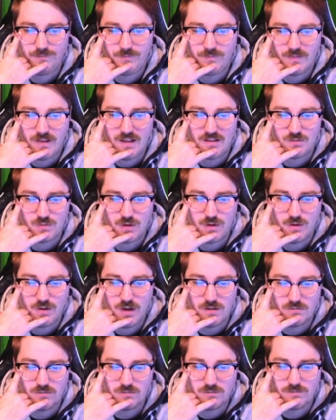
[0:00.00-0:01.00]
That's where you go.
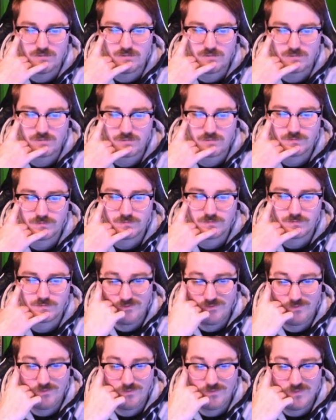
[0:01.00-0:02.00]

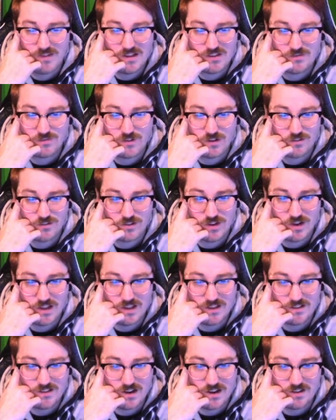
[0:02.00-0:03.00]
That's frustrating.
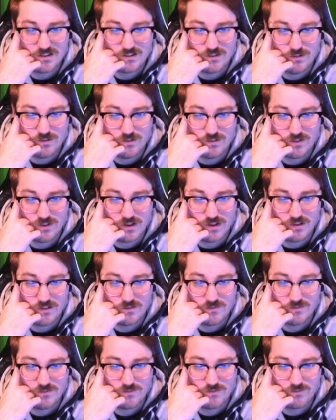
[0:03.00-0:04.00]
It's not as cute as that.
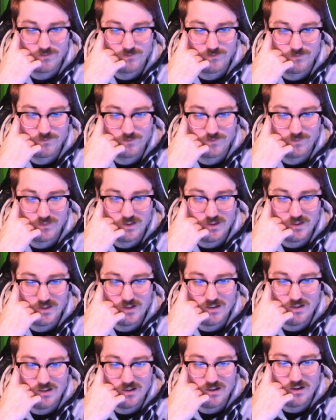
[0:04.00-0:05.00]

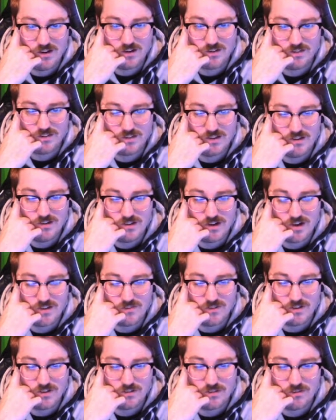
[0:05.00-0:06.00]
And honestly, you're not even
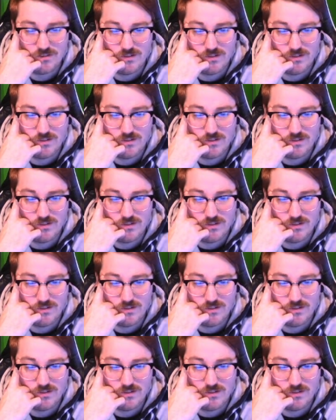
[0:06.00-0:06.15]
as...